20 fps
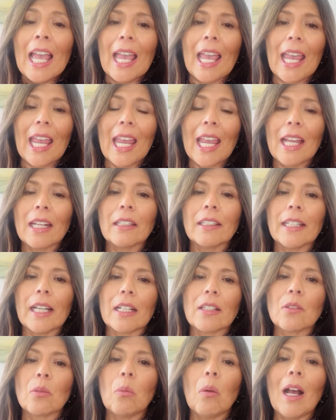And
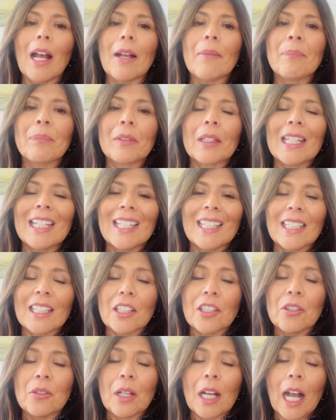guess what?
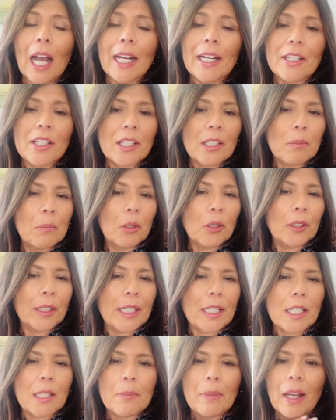You kind of smirk
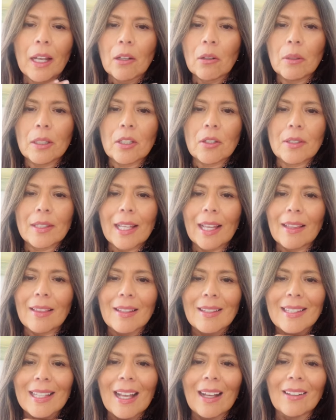and smile when you say the
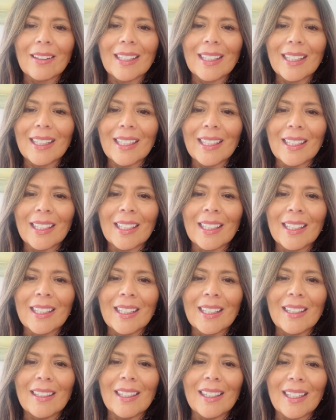sound, eh,
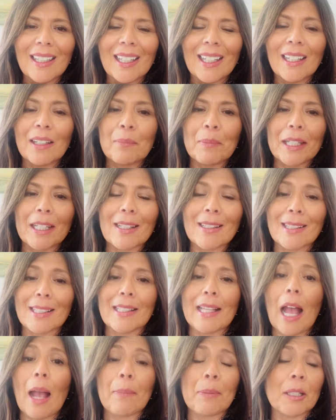eh, because he's
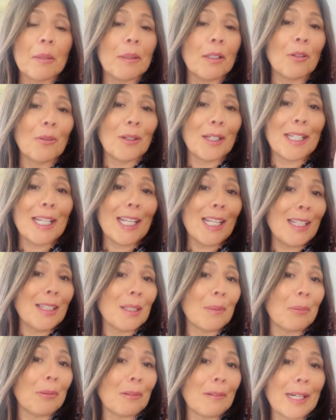happy to be going in
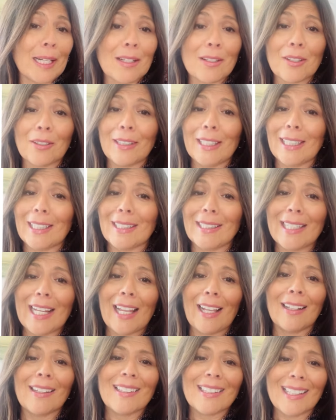the parade so he can
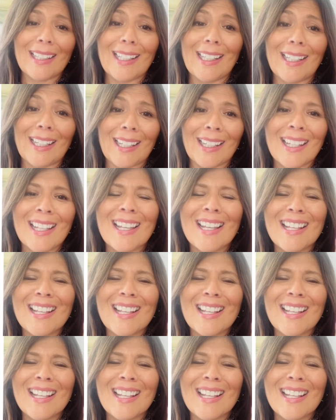dance, eh.